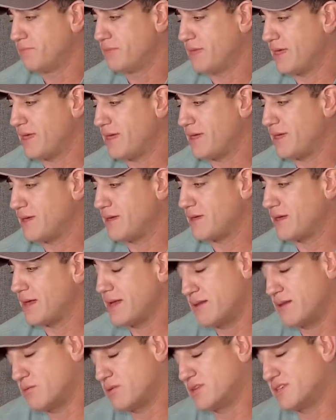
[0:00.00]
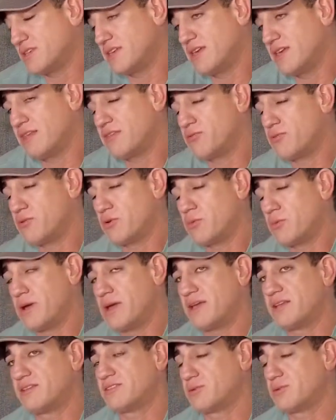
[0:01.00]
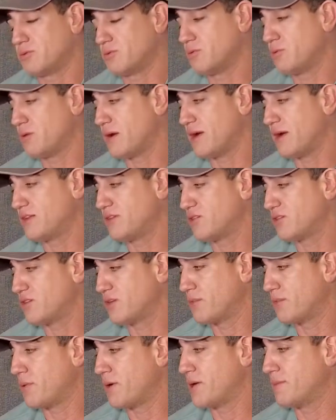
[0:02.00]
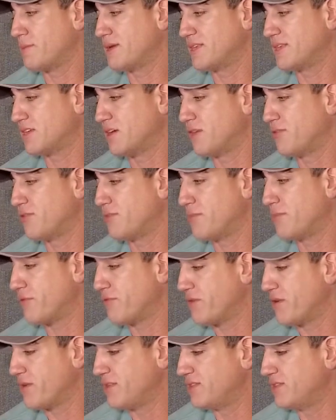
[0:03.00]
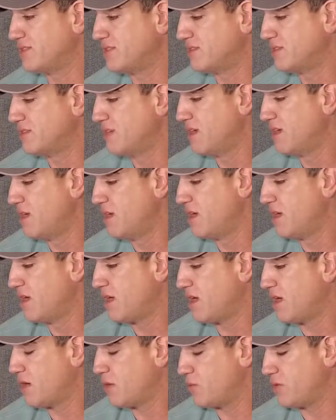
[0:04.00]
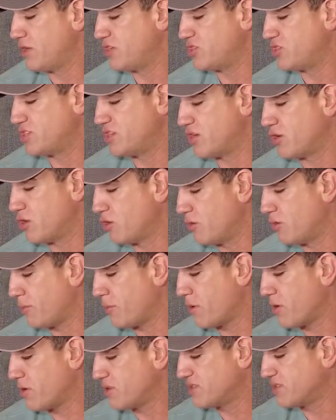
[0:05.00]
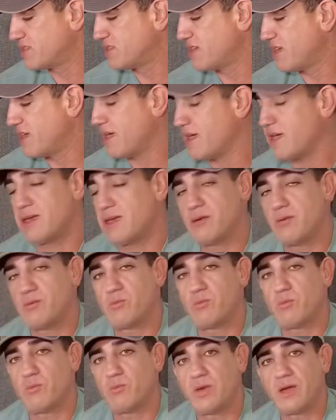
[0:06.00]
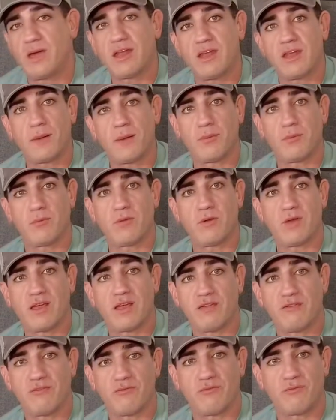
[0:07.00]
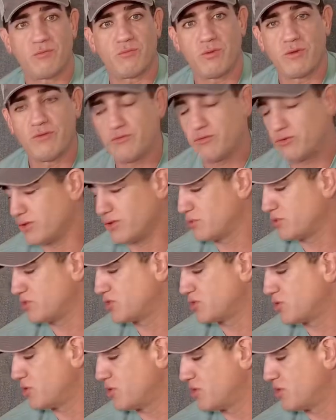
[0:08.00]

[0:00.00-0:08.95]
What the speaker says: and I didn't want to see it get thrown away, so I took it upon myself and my friends. We each did our own parts, and we got it up and running, and we fully restored